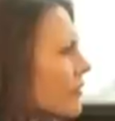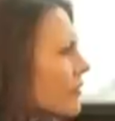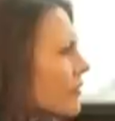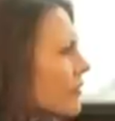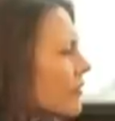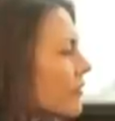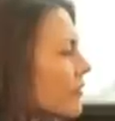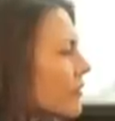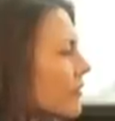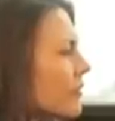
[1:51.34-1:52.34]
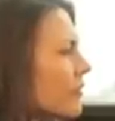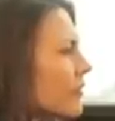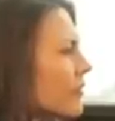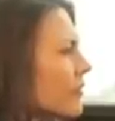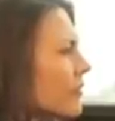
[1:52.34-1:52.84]

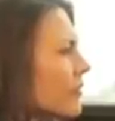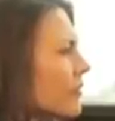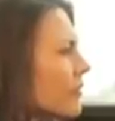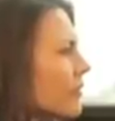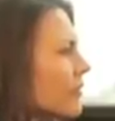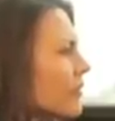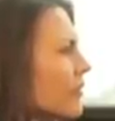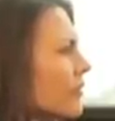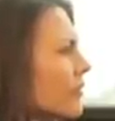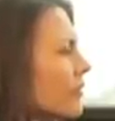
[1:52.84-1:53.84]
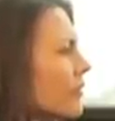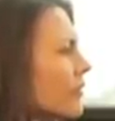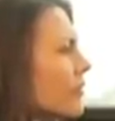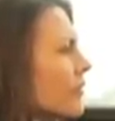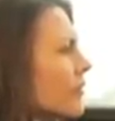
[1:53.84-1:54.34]

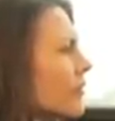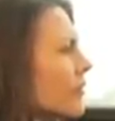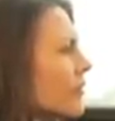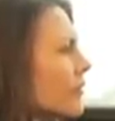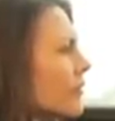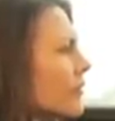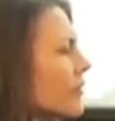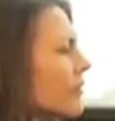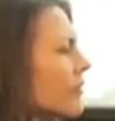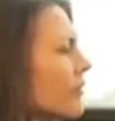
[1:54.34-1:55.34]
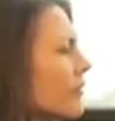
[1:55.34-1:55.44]
(silent)